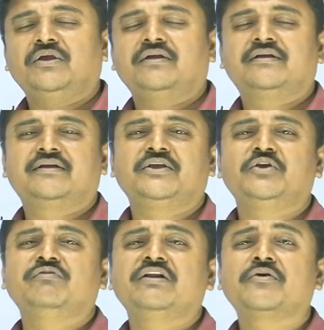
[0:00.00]
you
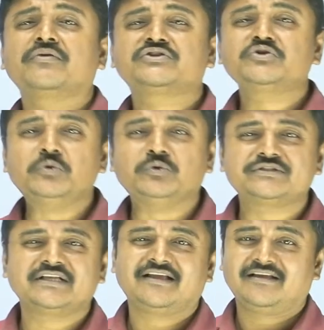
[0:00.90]
will choose
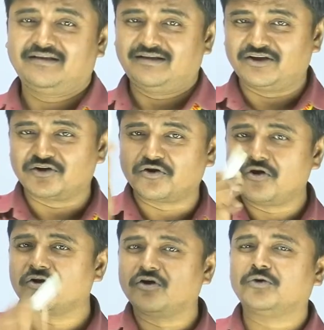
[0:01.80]
a
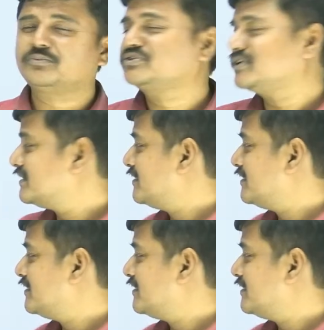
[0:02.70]
wrong option.